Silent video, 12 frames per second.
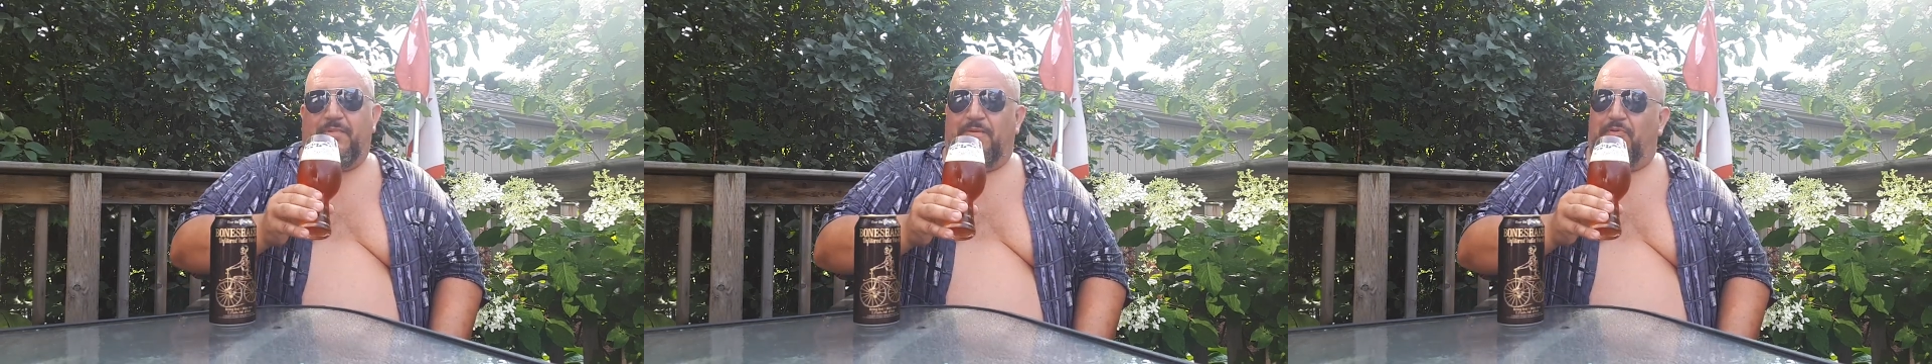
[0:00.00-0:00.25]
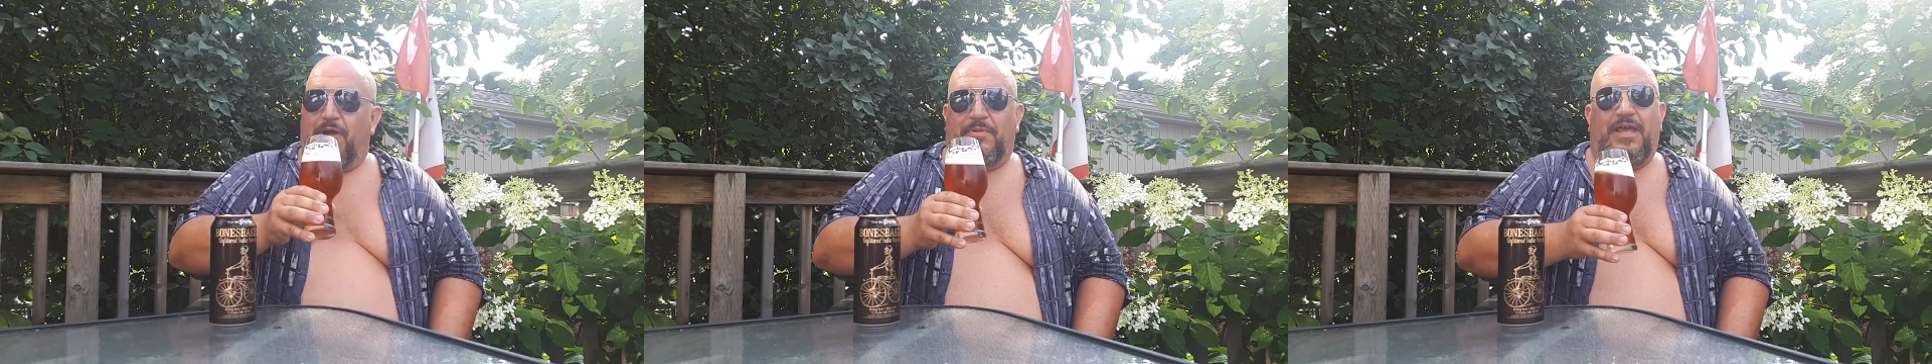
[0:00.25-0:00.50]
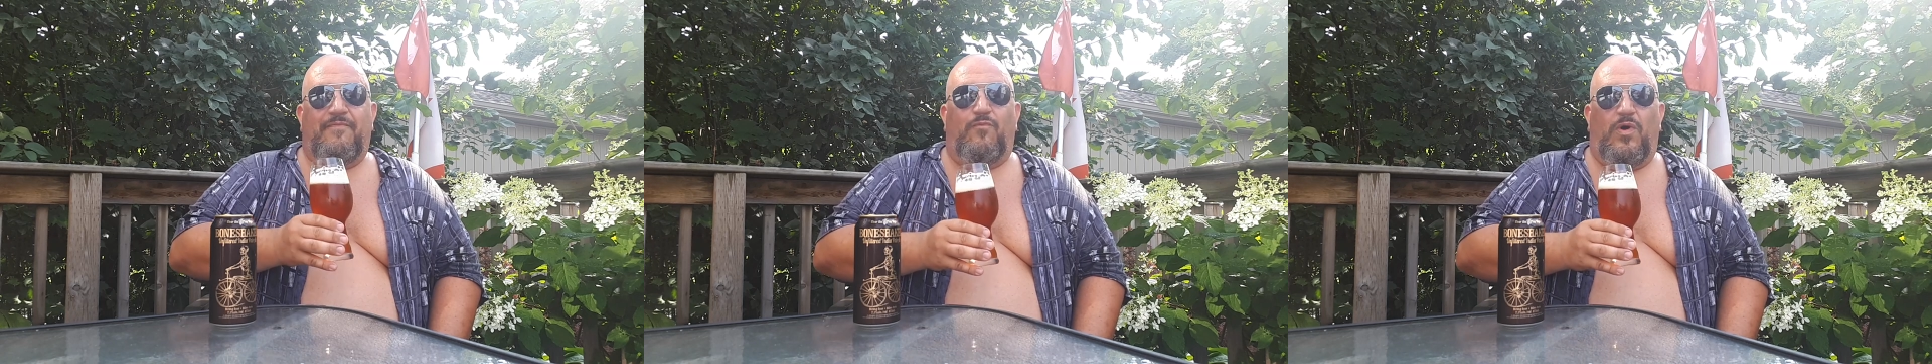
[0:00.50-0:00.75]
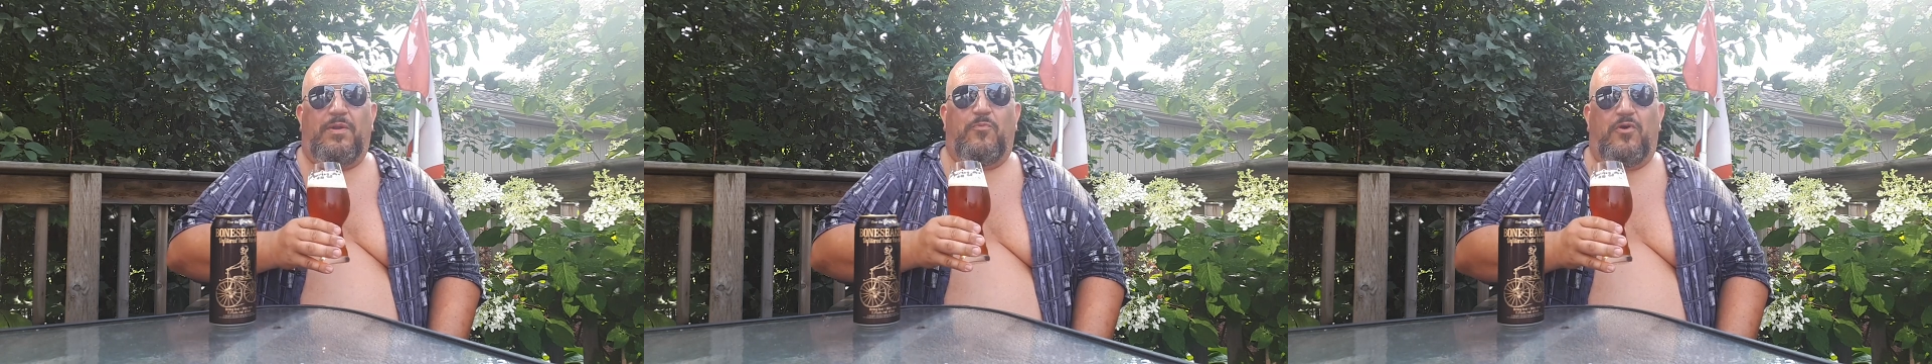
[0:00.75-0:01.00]
I probably have
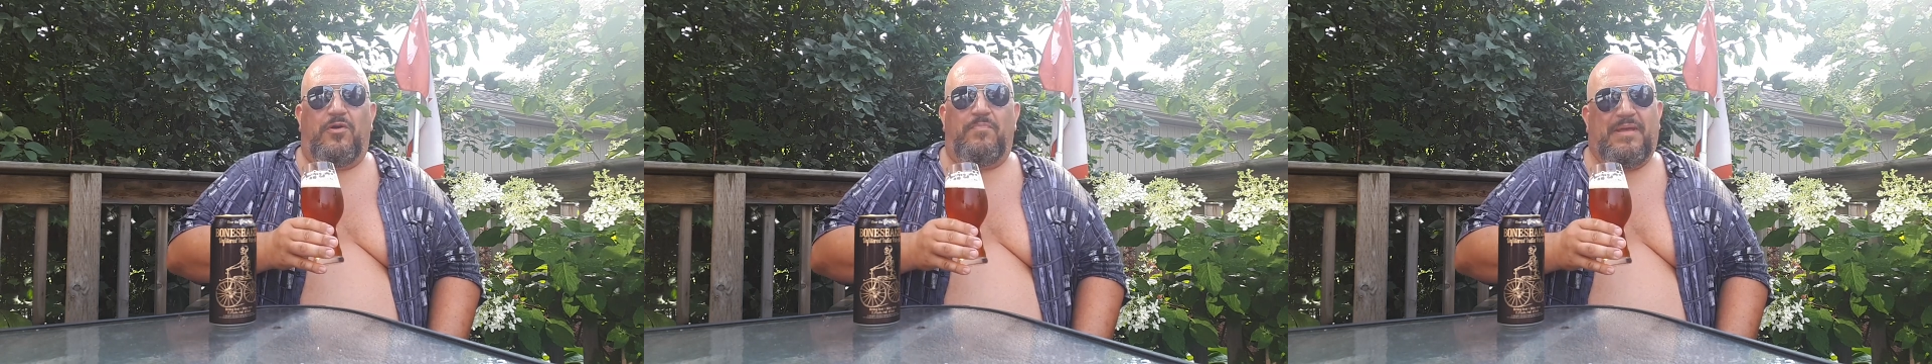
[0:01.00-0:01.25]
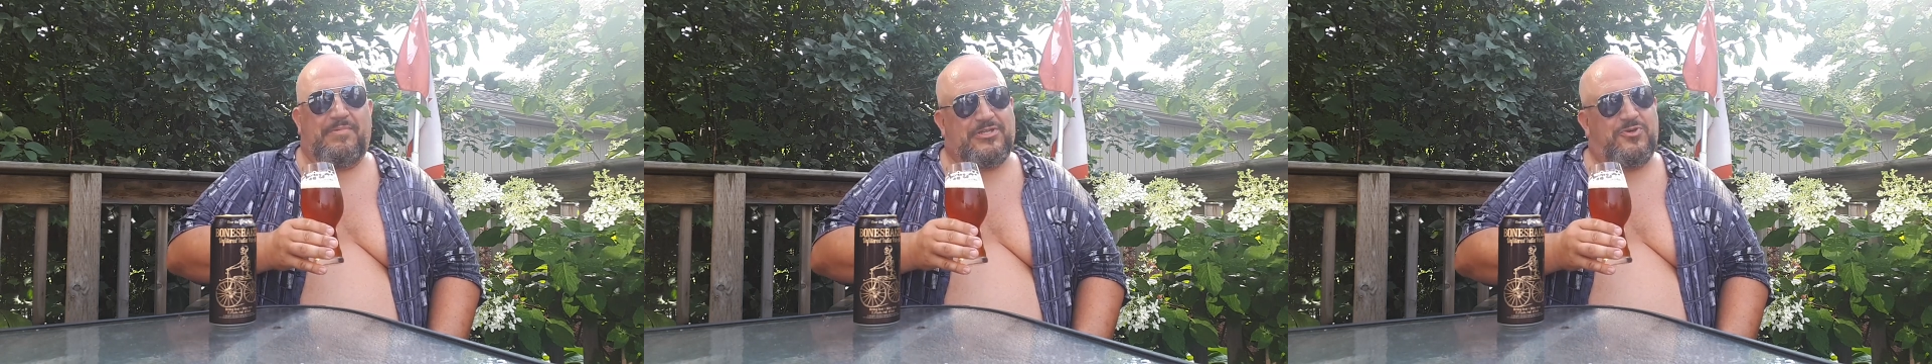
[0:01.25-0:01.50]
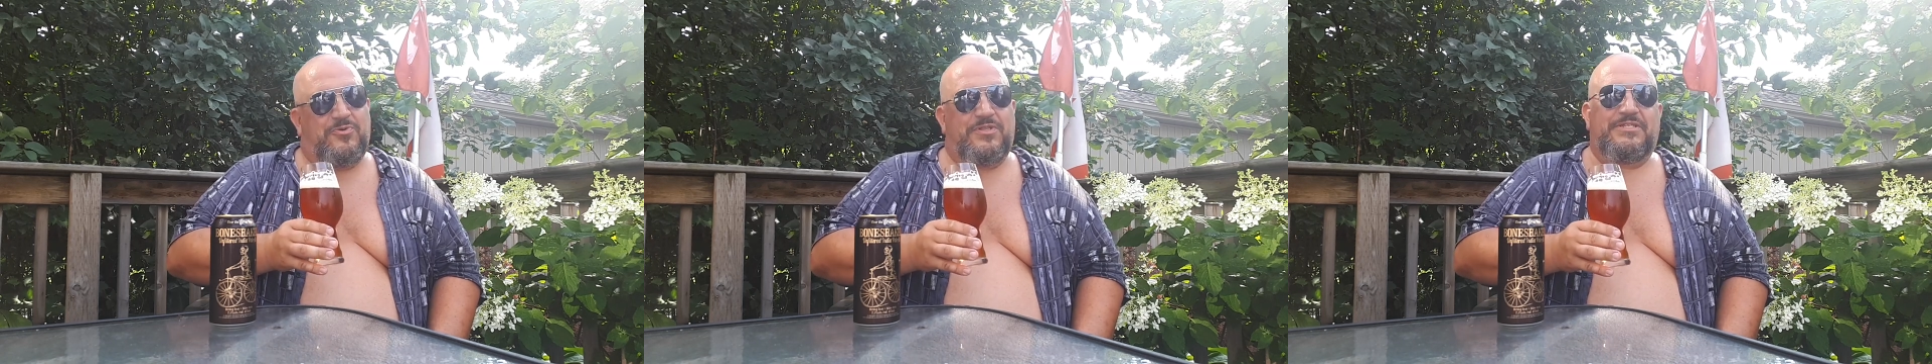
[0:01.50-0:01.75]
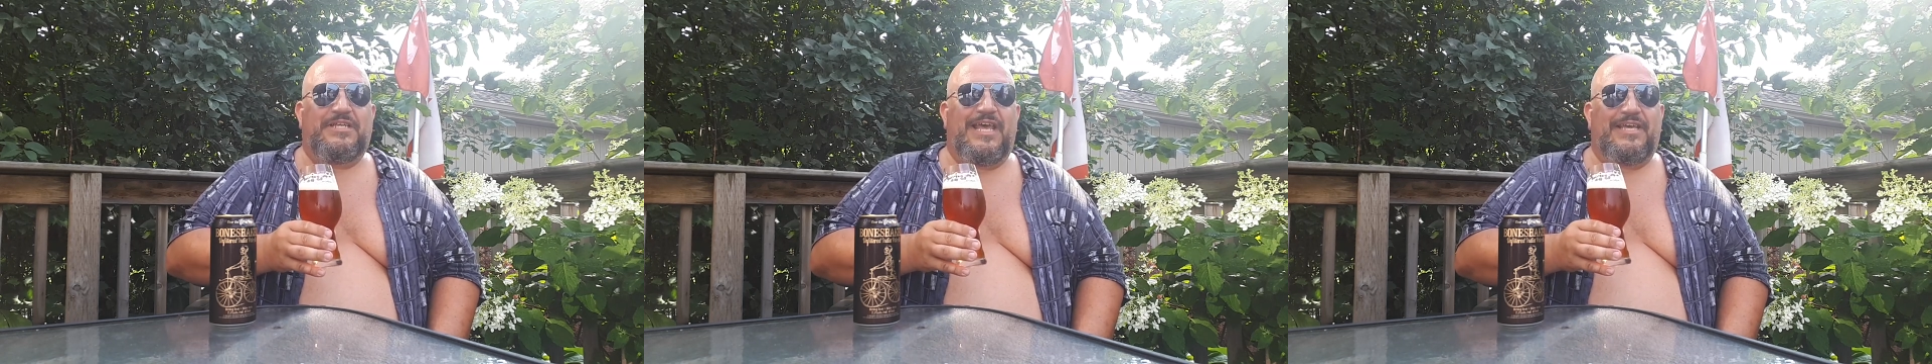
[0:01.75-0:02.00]
one more, maybe two in
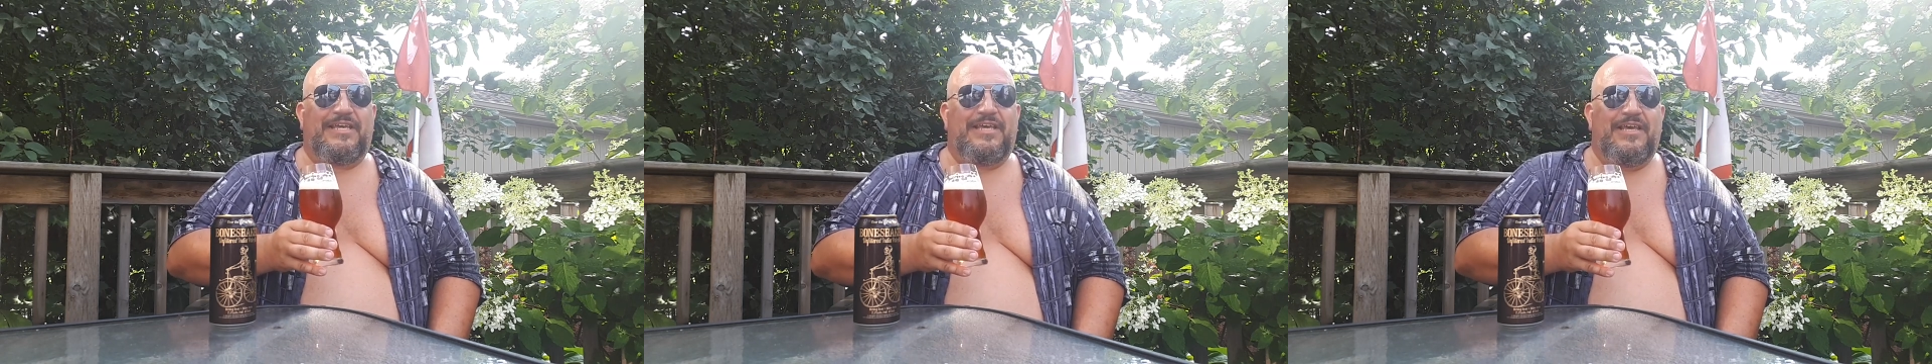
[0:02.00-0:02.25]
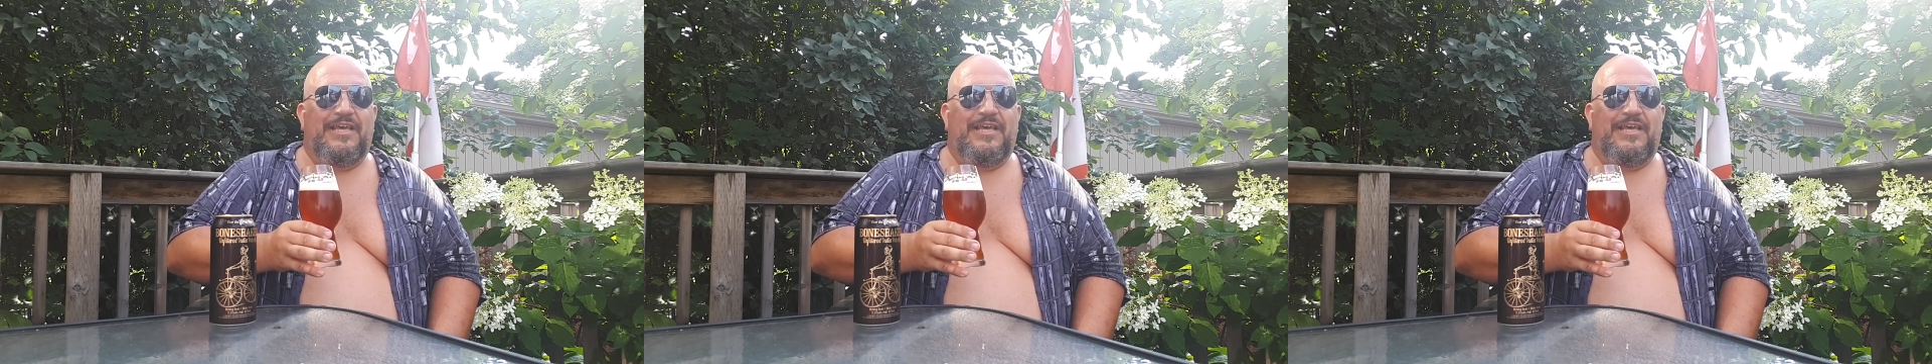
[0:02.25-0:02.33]
the tank,